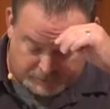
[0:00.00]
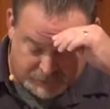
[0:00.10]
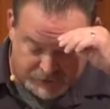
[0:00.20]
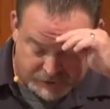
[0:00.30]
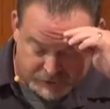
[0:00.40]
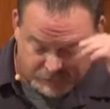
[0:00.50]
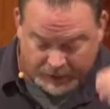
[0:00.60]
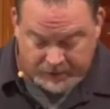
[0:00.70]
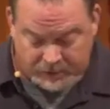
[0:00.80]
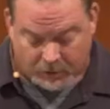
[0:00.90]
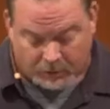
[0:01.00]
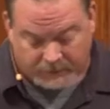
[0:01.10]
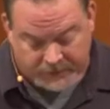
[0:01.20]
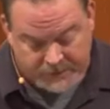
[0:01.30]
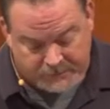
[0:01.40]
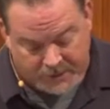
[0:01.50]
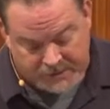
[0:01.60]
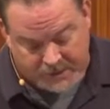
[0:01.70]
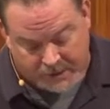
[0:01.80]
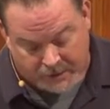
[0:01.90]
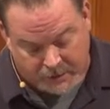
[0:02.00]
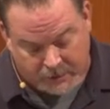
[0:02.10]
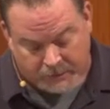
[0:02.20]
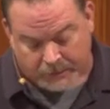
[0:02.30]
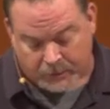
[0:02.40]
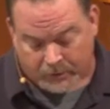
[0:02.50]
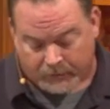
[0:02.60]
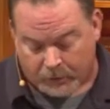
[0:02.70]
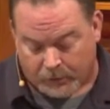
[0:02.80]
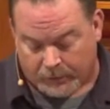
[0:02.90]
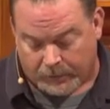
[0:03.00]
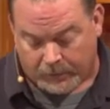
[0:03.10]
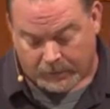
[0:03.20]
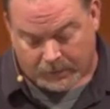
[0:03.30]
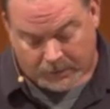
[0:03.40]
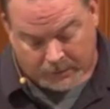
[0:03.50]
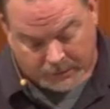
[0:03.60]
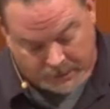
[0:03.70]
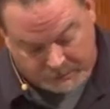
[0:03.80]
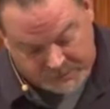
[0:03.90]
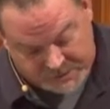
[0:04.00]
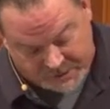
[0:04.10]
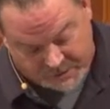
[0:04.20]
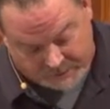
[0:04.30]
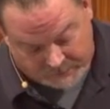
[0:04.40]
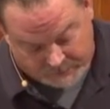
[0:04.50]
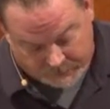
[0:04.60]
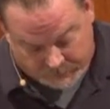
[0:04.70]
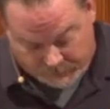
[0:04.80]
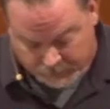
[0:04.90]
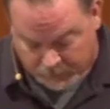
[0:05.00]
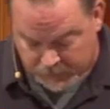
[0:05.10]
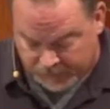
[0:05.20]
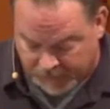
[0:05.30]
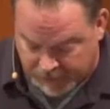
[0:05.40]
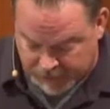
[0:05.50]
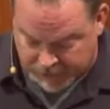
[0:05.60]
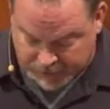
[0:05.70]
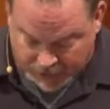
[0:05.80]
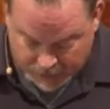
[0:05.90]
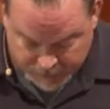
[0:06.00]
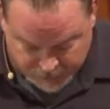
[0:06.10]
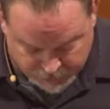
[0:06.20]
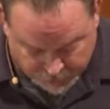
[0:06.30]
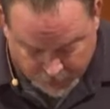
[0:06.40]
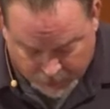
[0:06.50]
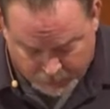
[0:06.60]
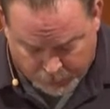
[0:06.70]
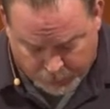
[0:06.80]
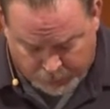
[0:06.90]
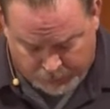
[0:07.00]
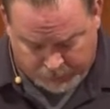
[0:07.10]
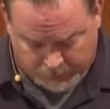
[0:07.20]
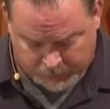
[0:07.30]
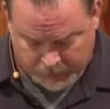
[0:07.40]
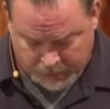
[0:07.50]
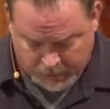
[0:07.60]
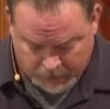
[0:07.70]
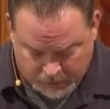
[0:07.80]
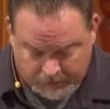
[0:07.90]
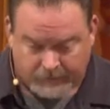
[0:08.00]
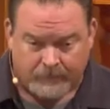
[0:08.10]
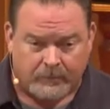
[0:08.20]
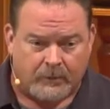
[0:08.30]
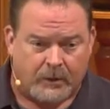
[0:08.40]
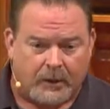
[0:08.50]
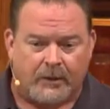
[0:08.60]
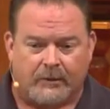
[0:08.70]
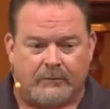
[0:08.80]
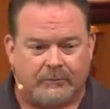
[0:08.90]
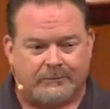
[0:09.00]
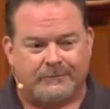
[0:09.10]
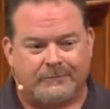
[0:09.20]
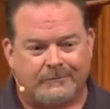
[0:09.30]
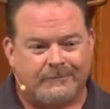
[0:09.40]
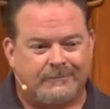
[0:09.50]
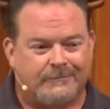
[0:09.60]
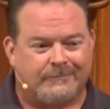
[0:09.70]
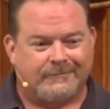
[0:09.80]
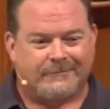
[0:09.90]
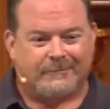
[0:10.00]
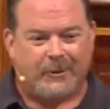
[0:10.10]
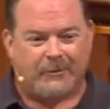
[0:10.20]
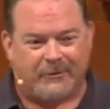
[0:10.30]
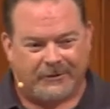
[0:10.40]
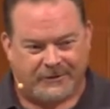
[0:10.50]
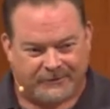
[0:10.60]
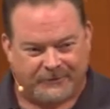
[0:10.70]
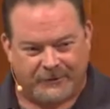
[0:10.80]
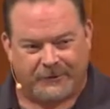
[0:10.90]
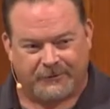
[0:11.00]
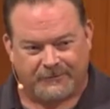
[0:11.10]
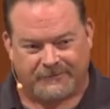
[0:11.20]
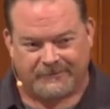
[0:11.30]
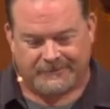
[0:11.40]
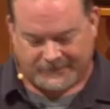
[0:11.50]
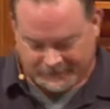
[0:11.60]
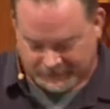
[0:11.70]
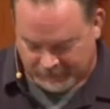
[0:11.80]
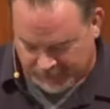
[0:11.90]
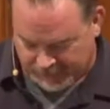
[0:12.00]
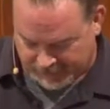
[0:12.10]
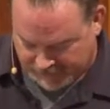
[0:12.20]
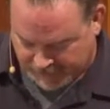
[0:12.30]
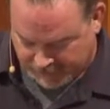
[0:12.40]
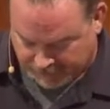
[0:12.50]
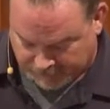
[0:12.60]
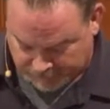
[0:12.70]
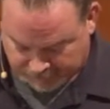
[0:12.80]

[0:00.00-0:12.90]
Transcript: Jesus writes all of this by saying, "You have heard that it was said of those of ancient times, you shall not murder." And remember, it's a footnote, so it means kill.